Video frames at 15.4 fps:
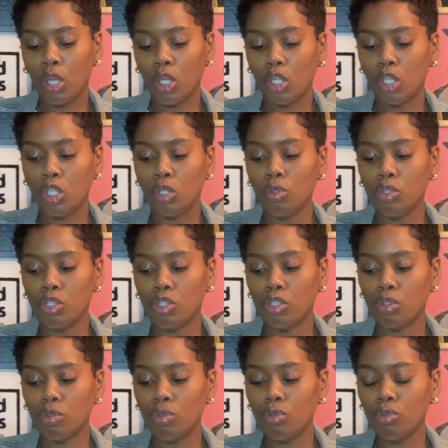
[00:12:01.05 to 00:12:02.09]
you
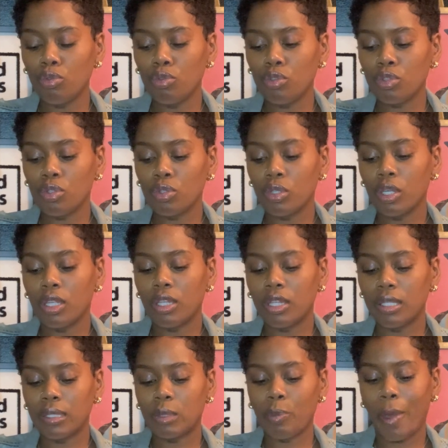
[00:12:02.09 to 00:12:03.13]
choose
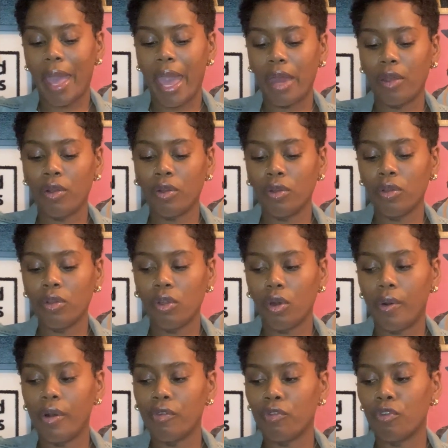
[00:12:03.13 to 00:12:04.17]
this pattern
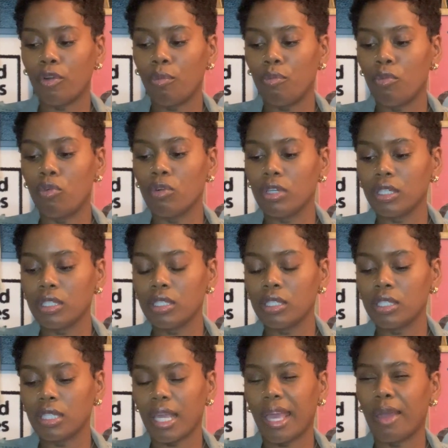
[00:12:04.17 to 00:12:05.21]
of
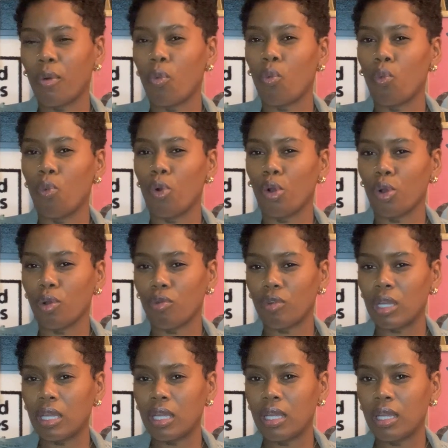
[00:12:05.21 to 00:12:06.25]
remorse and
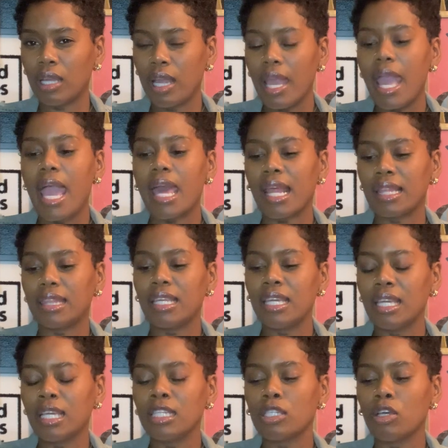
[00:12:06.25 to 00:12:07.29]
worry. And I
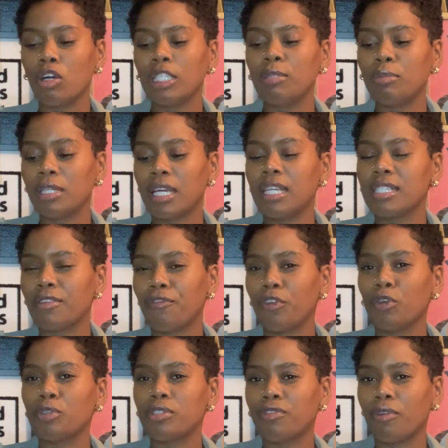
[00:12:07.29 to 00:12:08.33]
think it's only because it
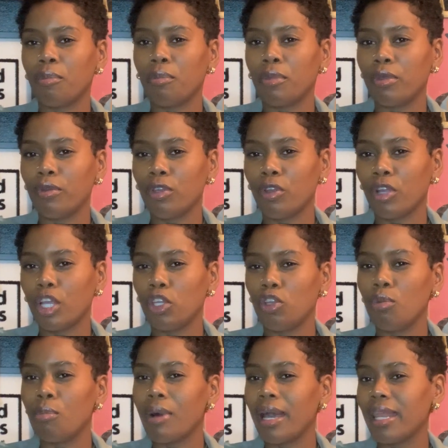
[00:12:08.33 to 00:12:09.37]
feels familiar and
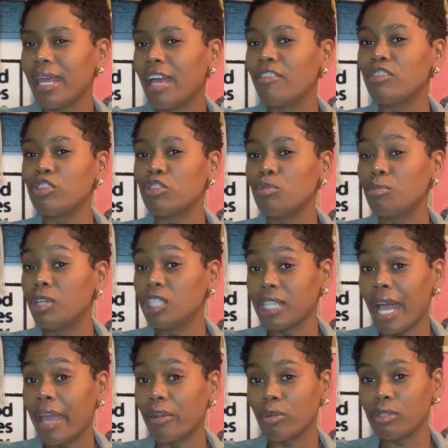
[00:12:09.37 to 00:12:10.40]
you might have too much
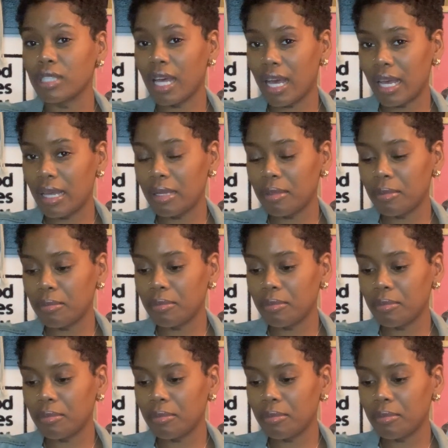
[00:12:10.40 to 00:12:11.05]
idle time.